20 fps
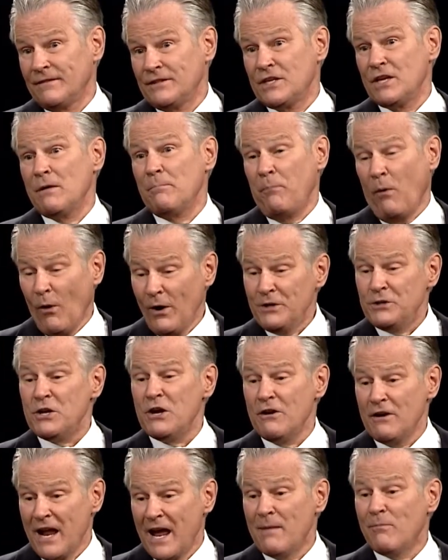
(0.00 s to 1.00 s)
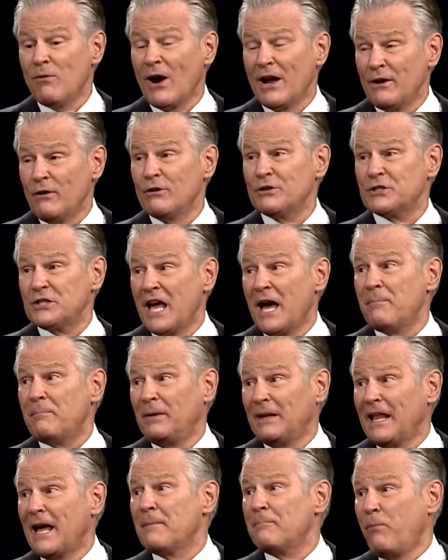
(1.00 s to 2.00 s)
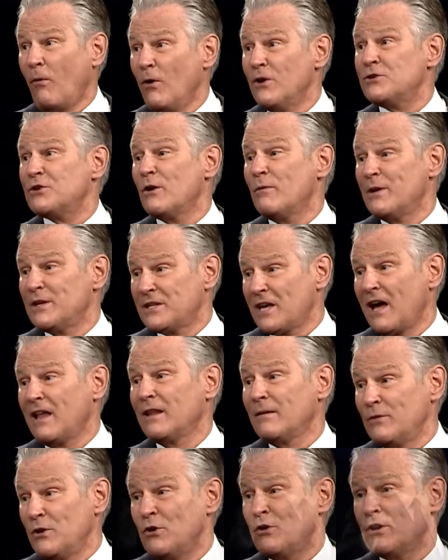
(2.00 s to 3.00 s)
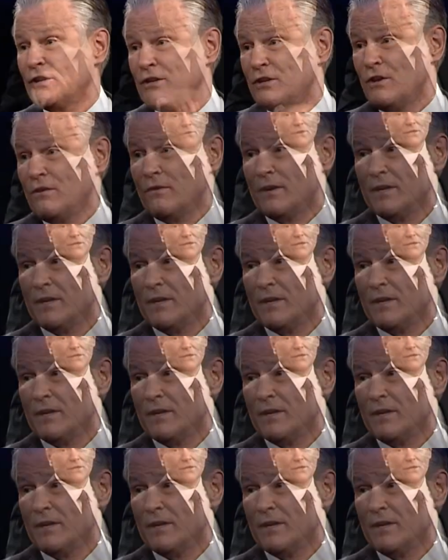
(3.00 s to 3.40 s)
To point to your neighbor. I know it's not polite. Point to him and tell him you can do